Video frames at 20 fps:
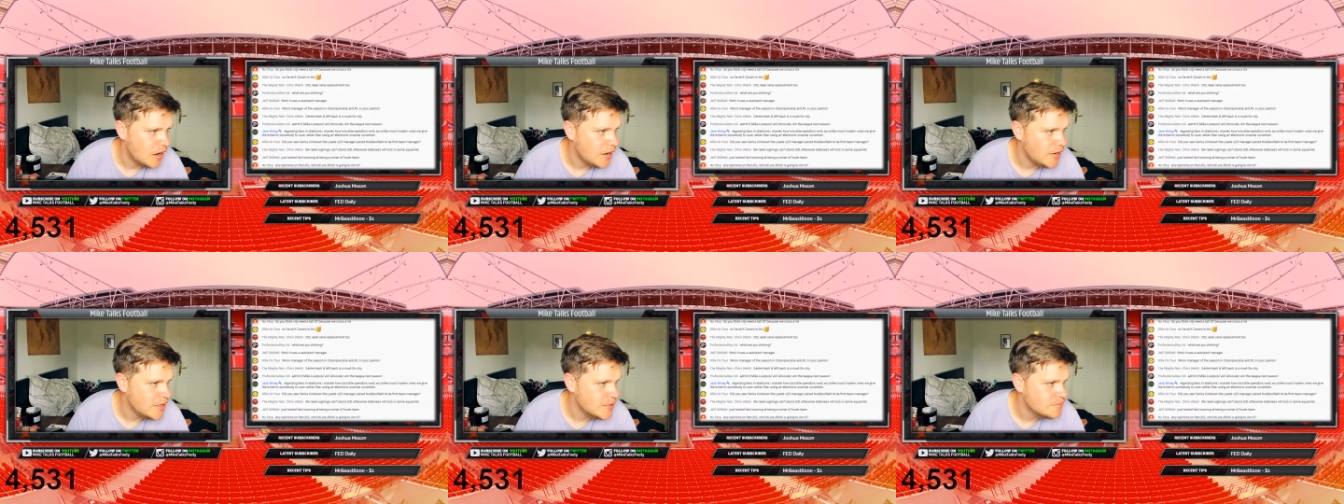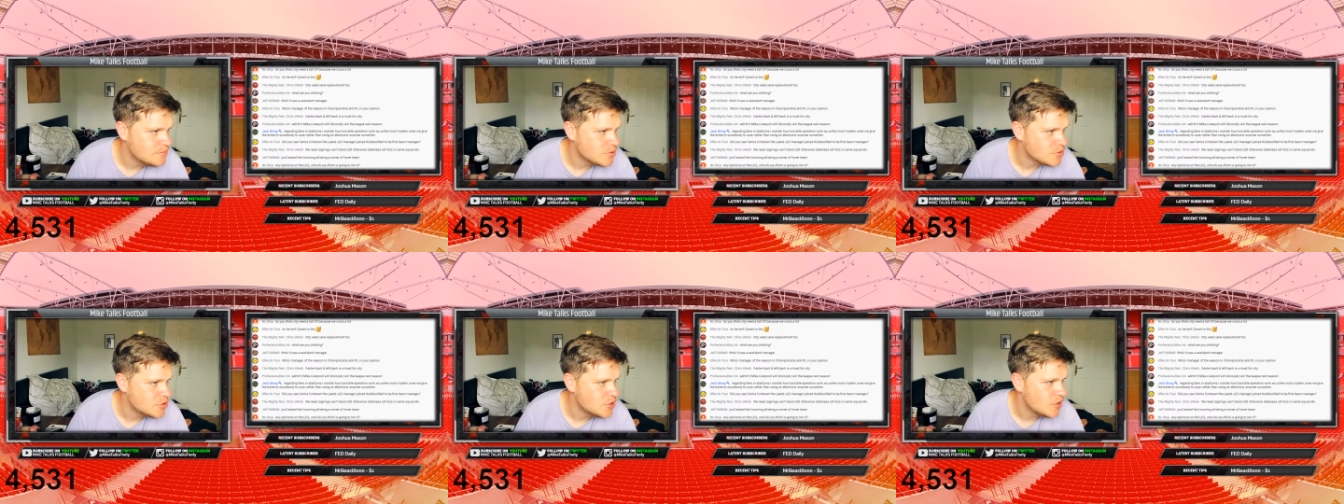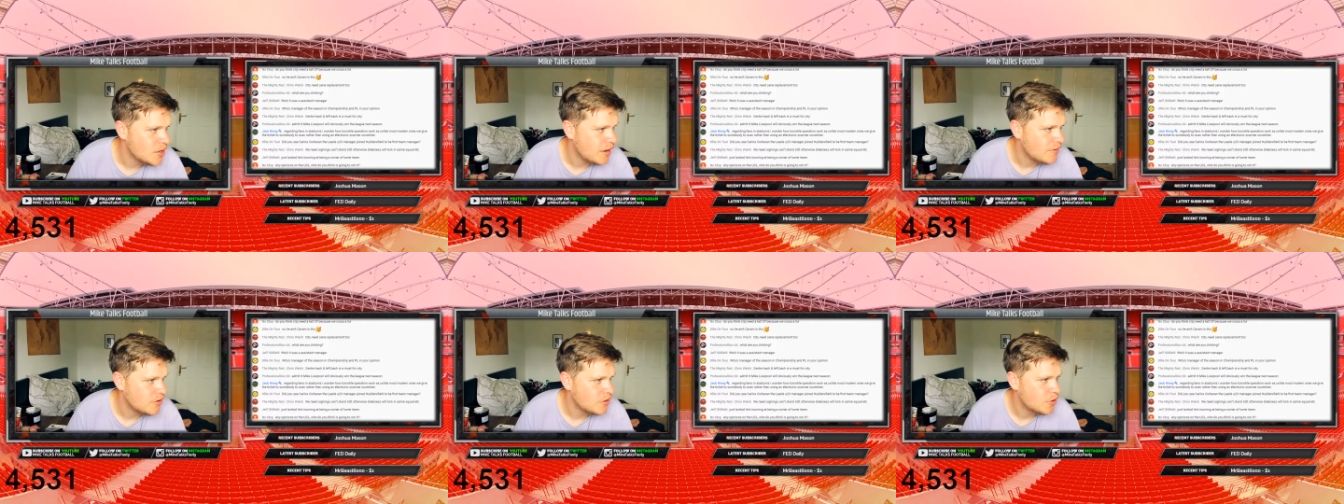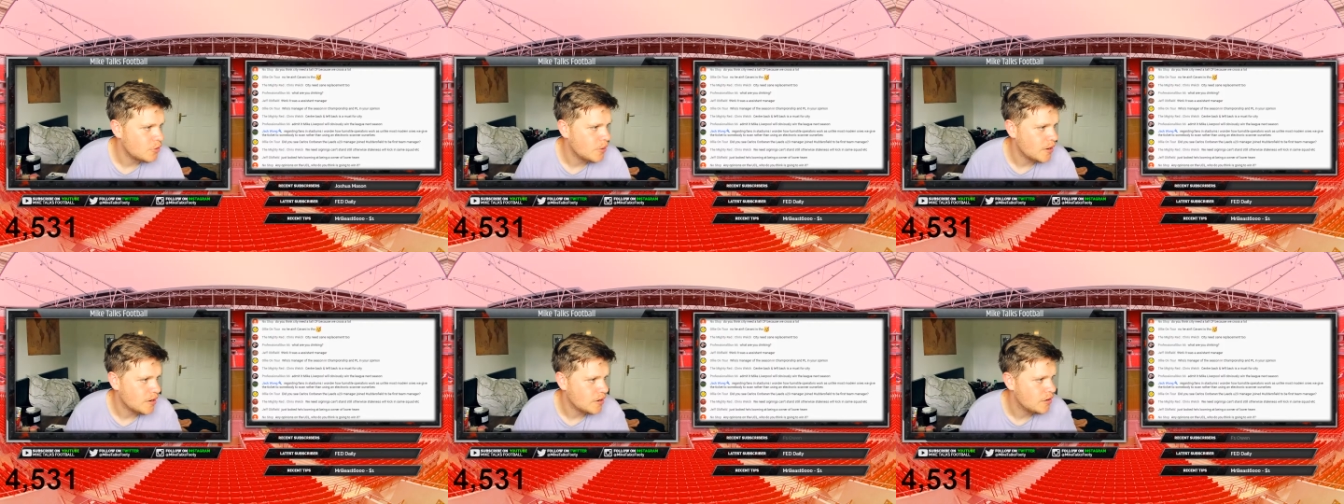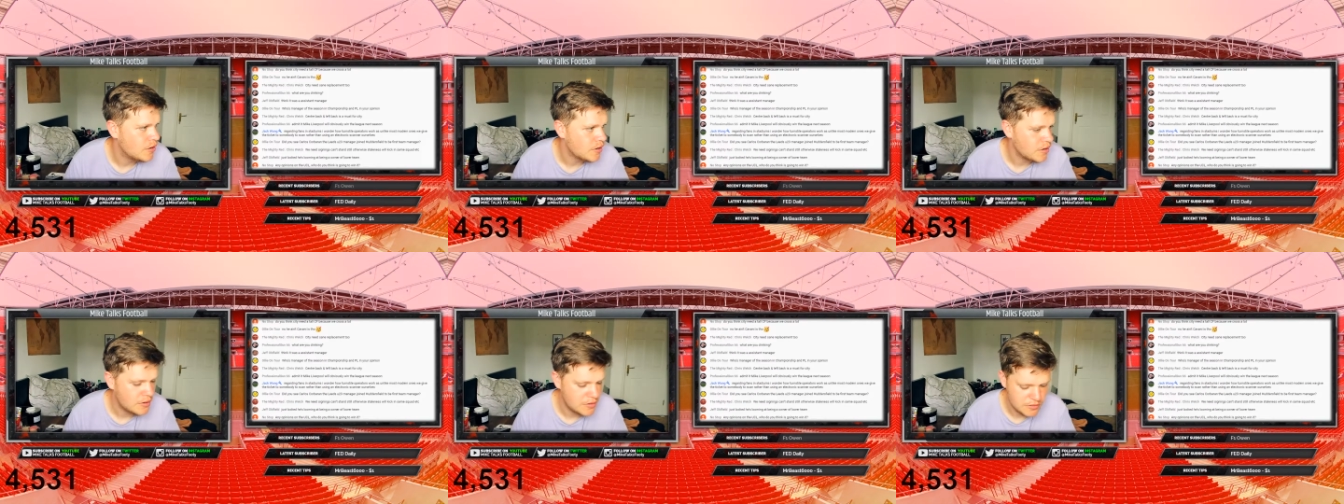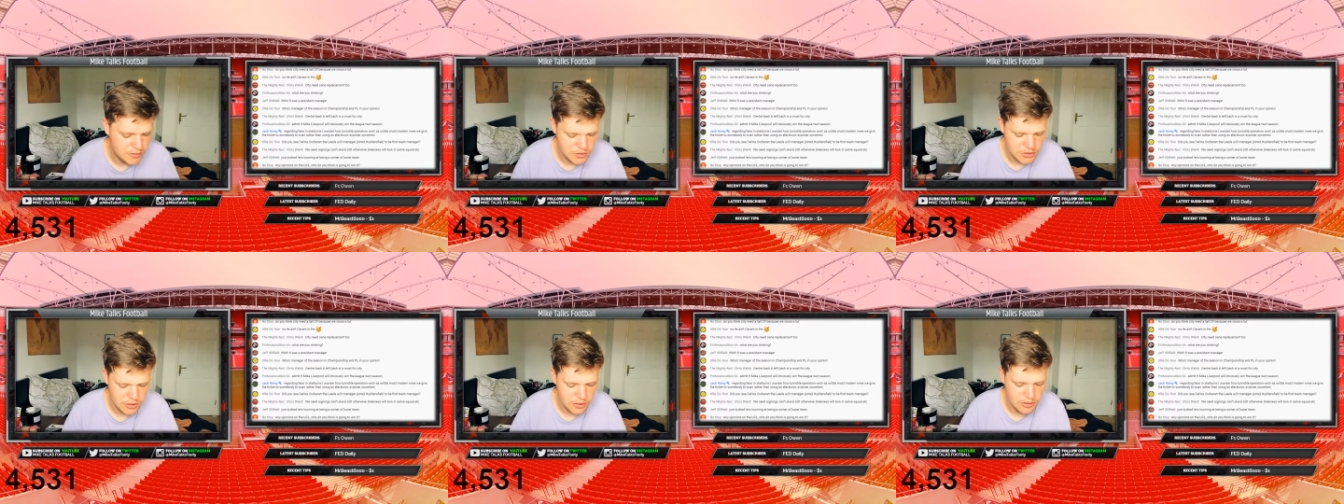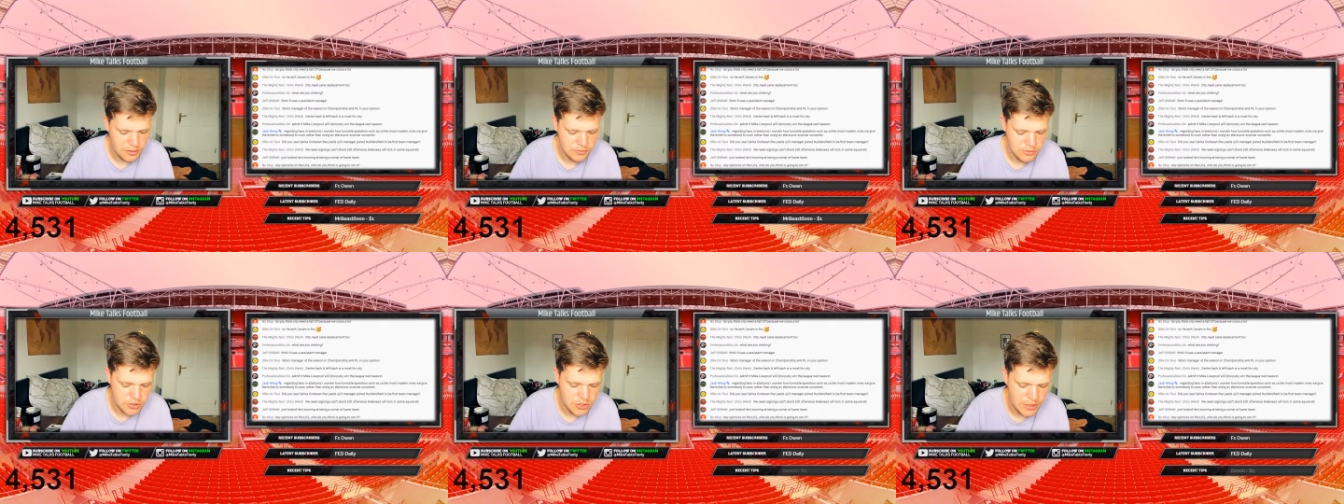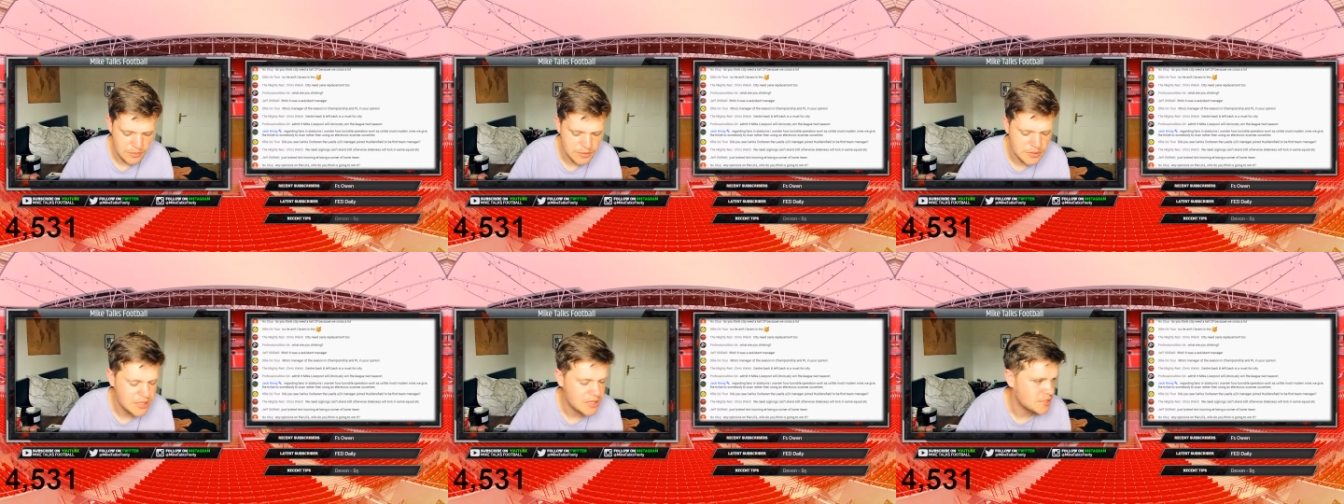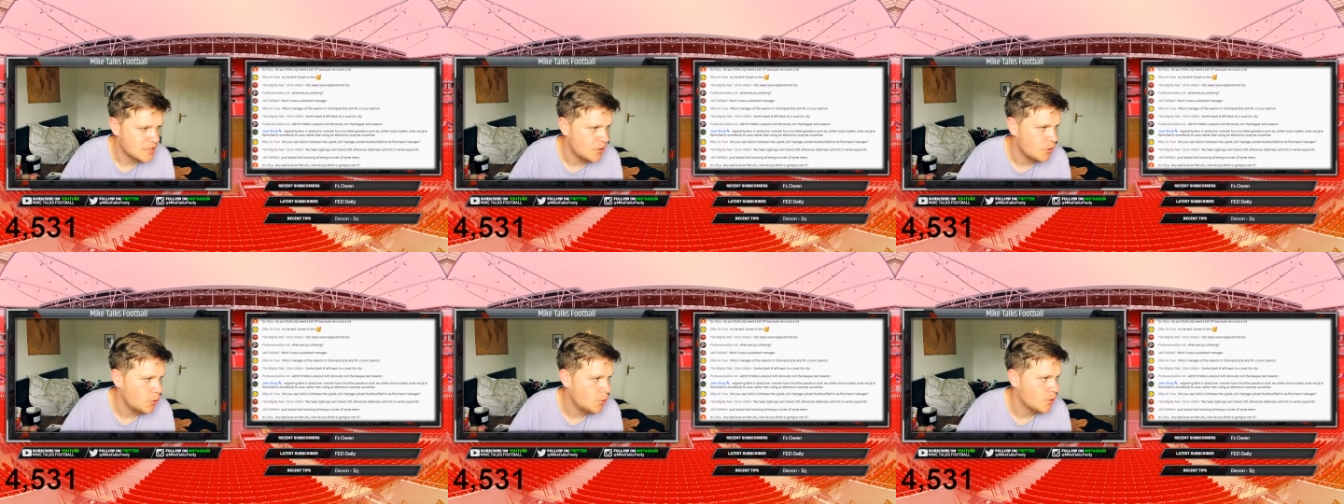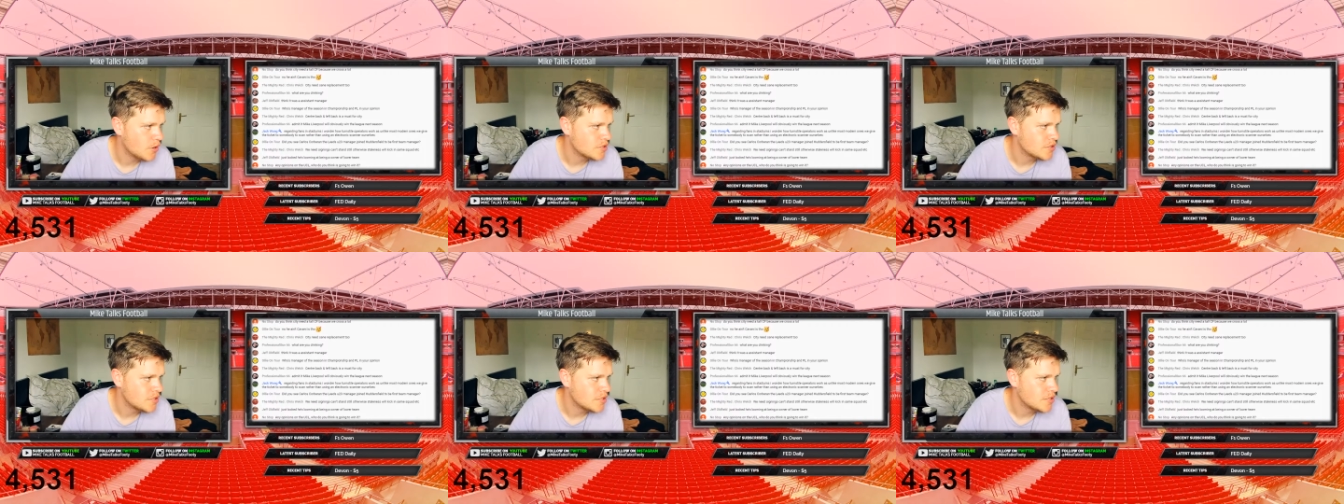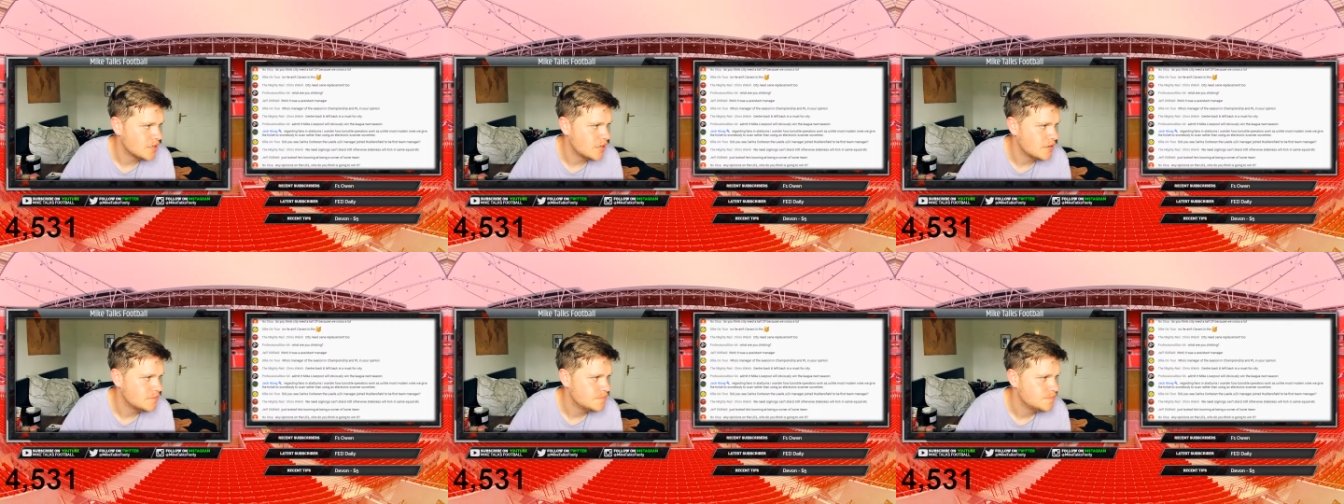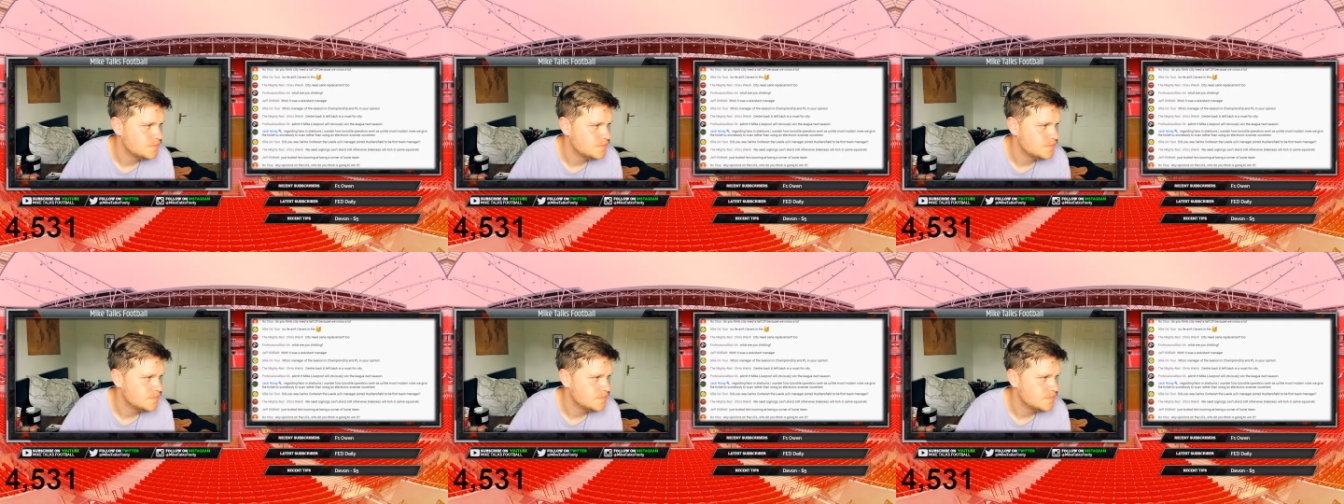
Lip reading: I'm going to have a quick look. So the Champions League's in August, isn't it?